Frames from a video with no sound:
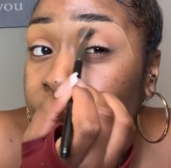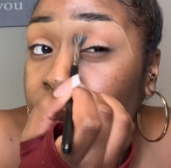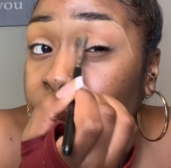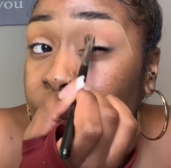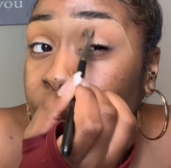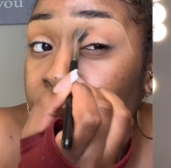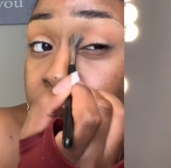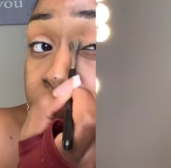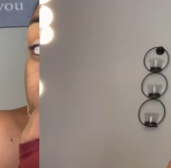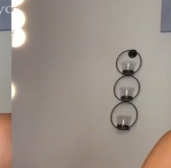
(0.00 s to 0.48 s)

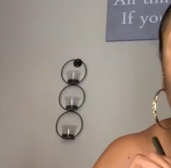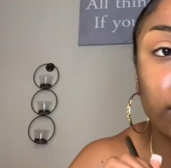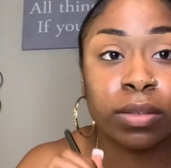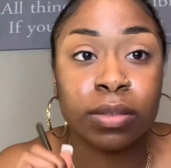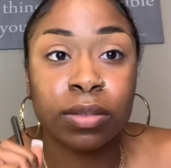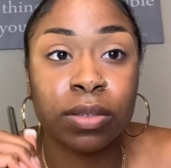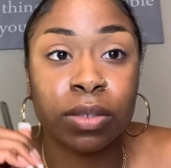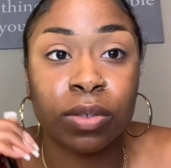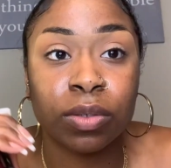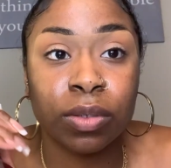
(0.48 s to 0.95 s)
Okay,
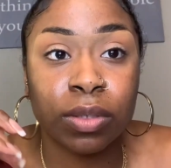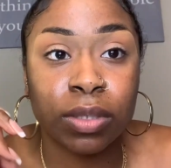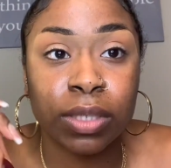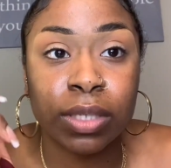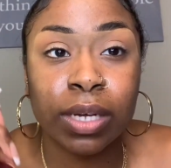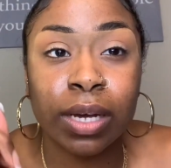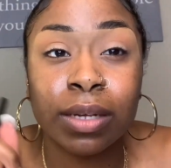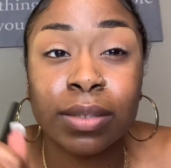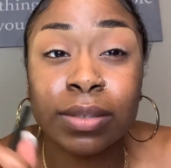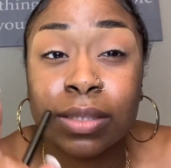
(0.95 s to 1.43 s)
so you
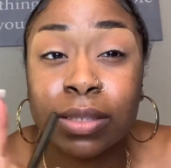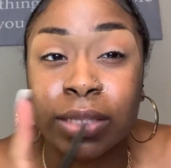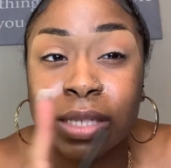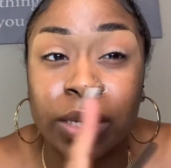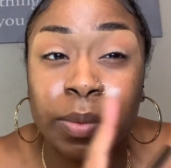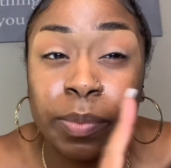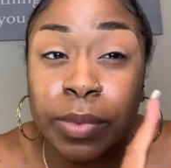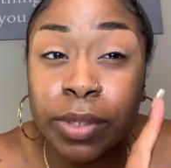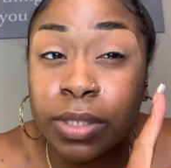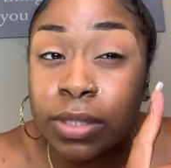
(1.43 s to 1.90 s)
see how
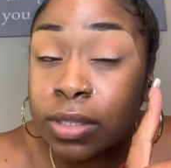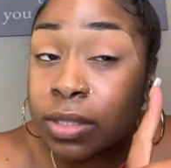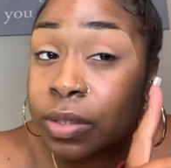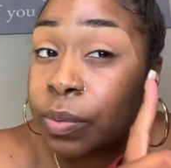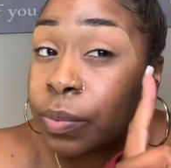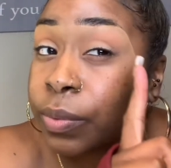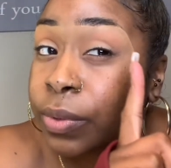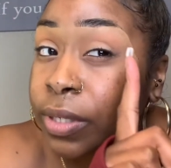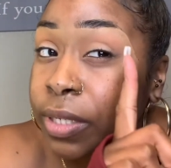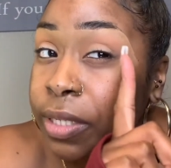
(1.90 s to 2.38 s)
seamless
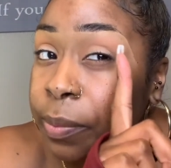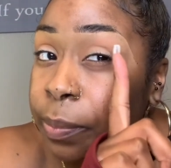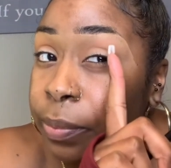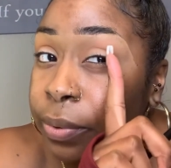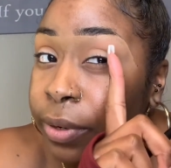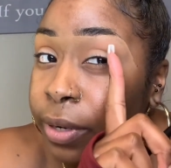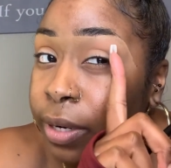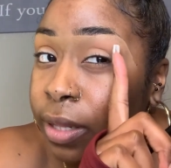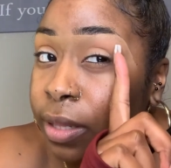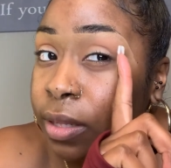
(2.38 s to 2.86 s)
and really
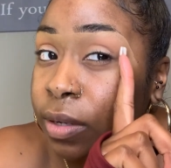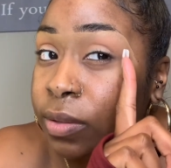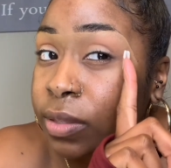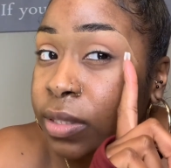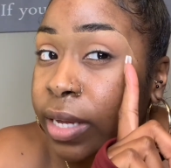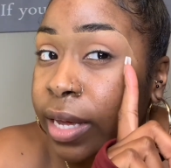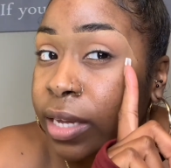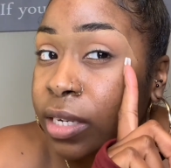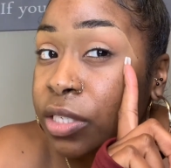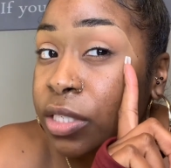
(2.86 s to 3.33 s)
pretty those
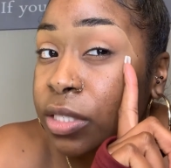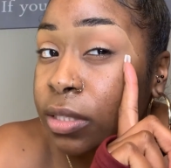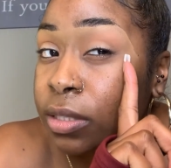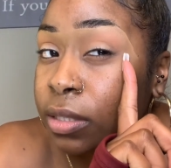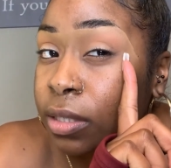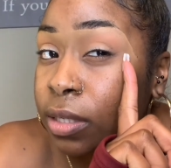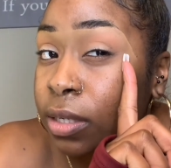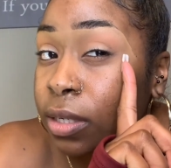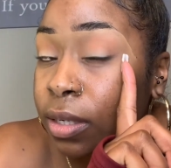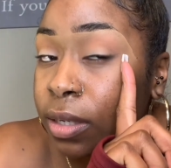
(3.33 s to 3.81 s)
edges
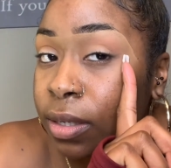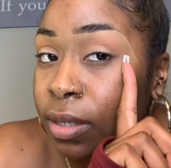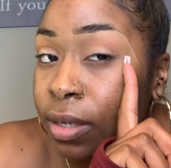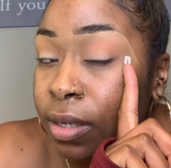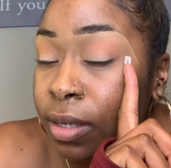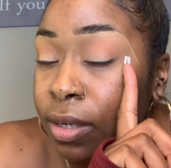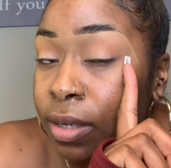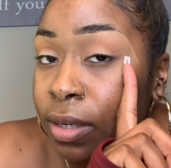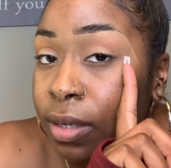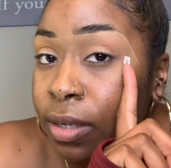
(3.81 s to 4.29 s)
look
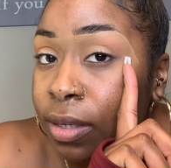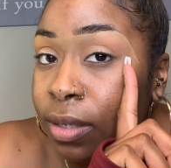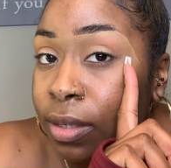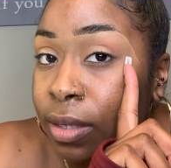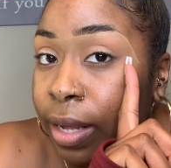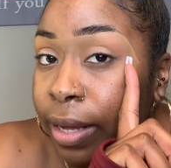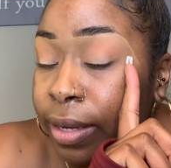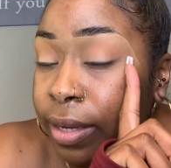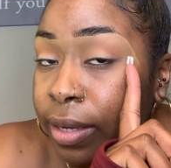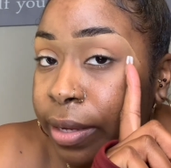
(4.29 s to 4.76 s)

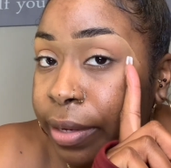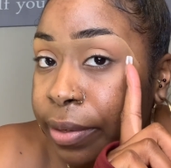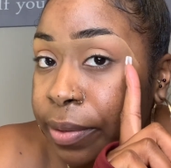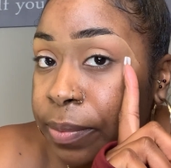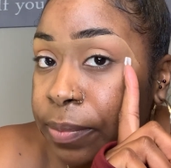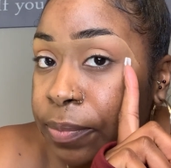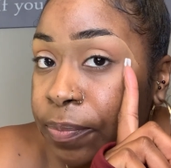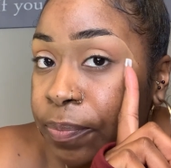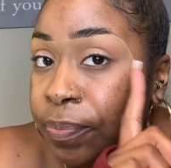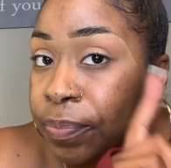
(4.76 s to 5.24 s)
like
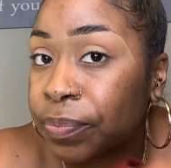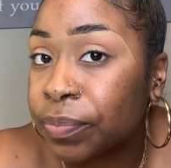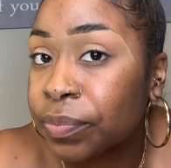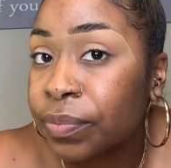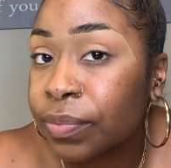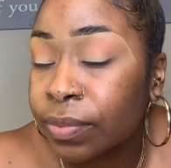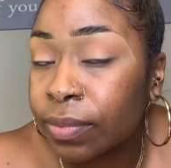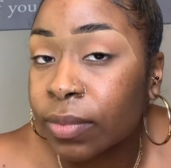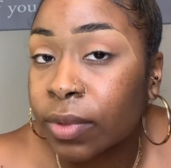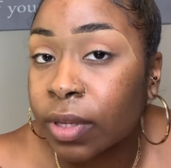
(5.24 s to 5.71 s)
here?
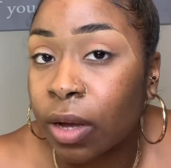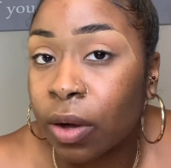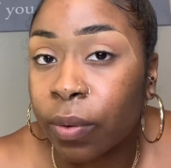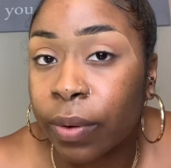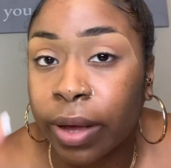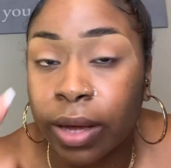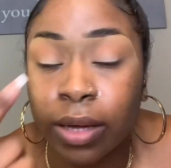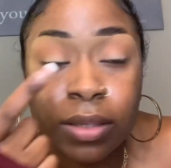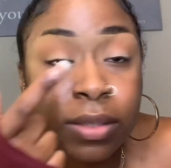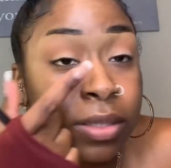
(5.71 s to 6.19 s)

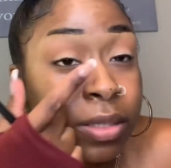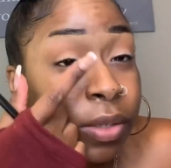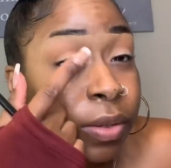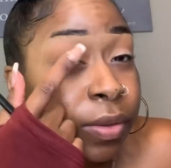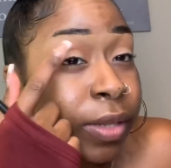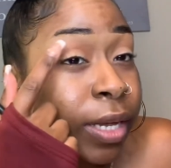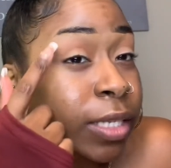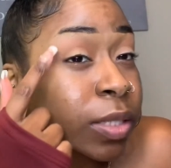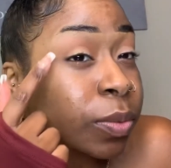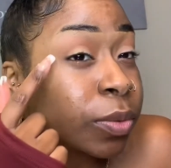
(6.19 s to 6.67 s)
Okay, so
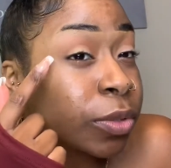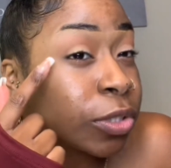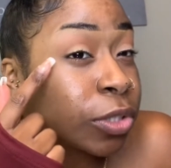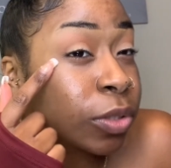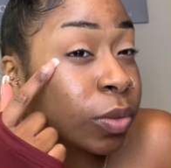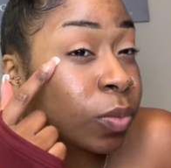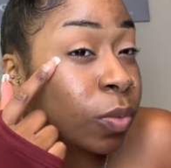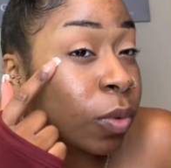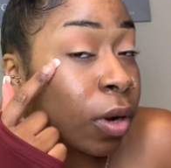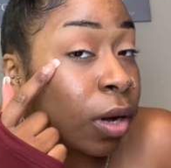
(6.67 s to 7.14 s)
that's what
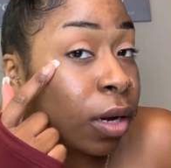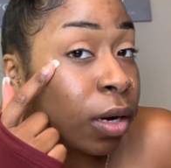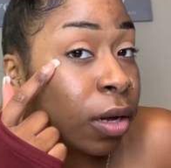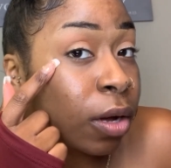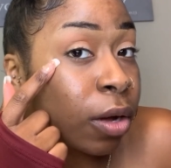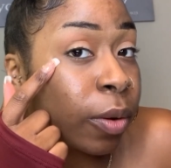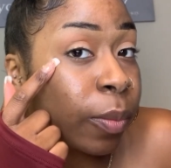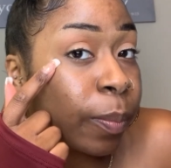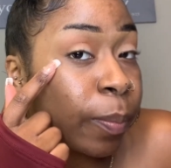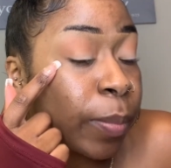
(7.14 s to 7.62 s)
you want
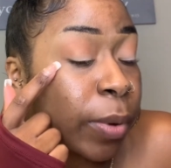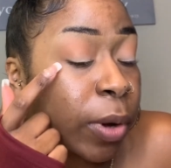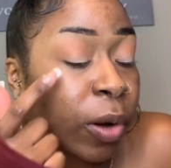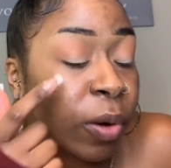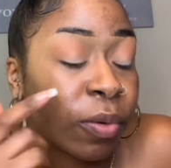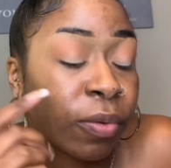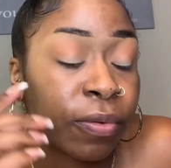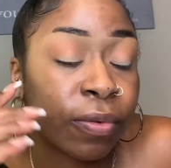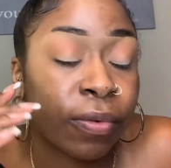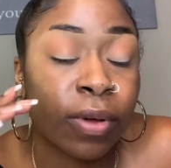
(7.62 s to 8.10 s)
on
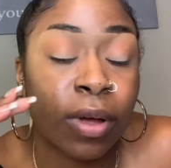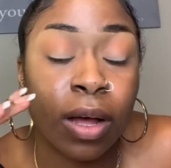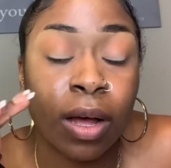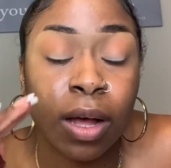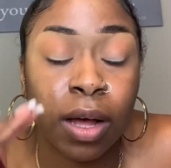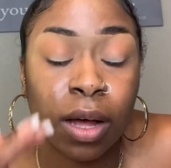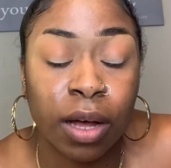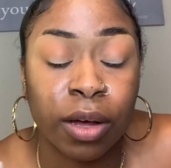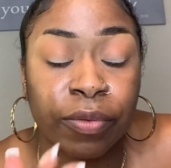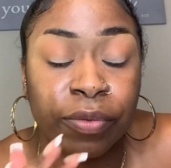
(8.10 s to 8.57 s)
both
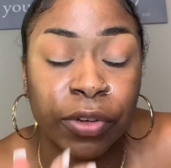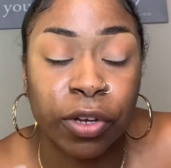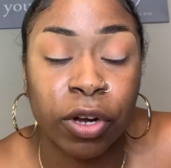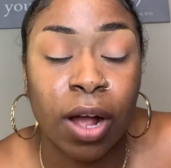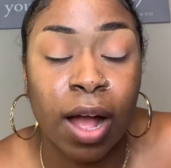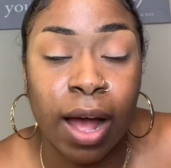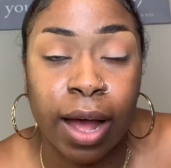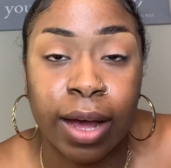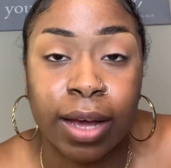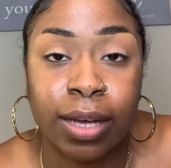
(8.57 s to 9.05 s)
of your
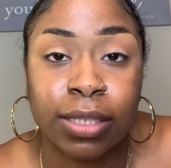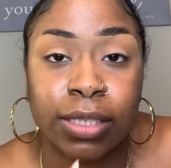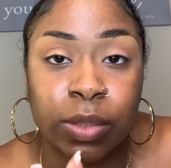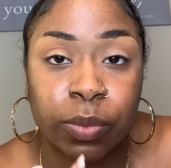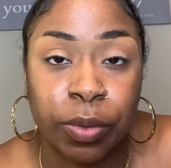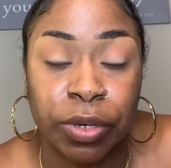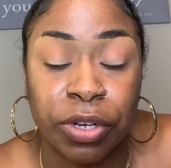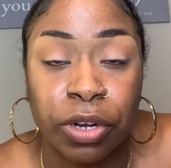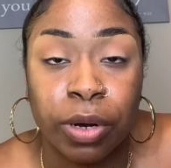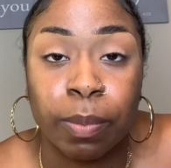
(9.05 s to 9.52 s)
eyes
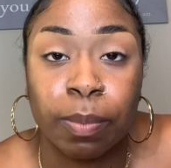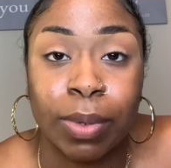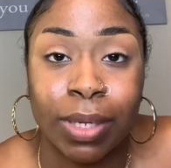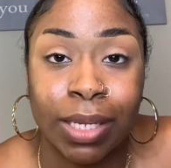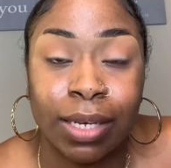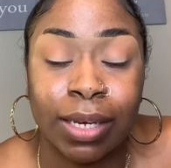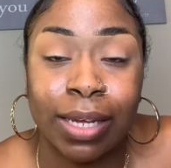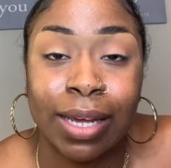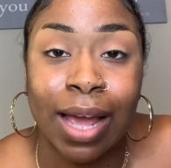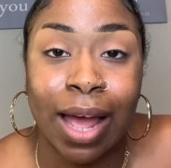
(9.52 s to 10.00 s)
when you're
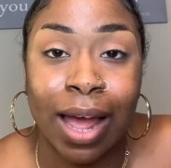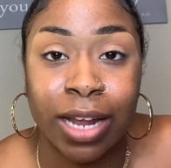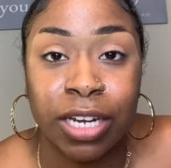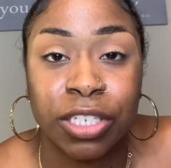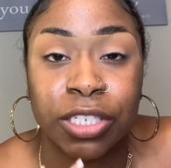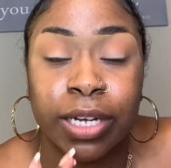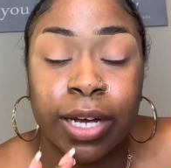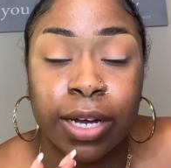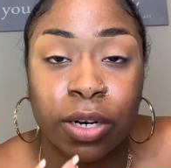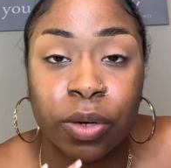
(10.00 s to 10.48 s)
blending
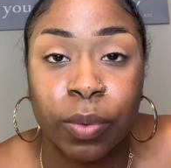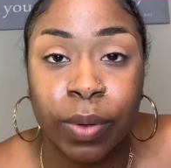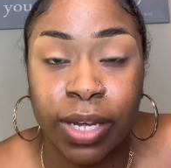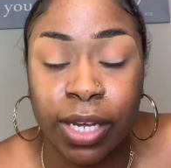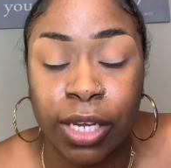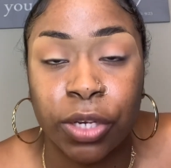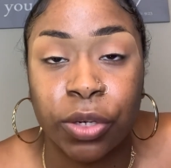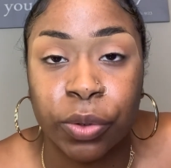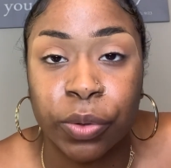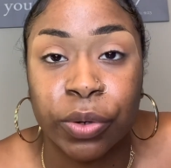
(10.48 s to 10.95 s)
eyeshadow
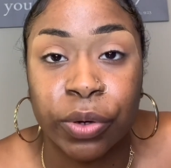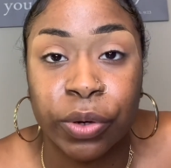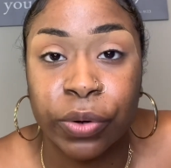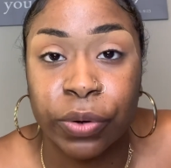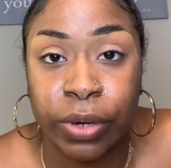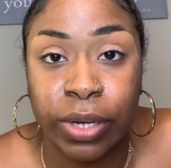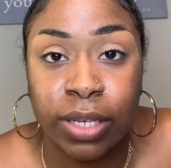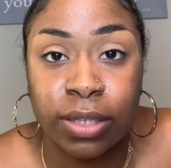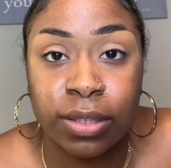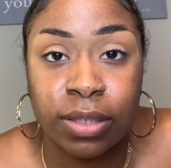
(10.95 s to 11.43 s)
in your
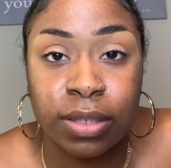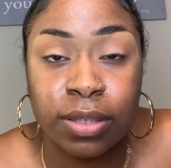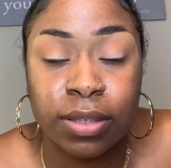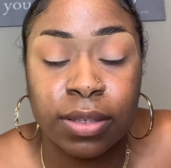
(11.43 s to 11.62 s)
crease.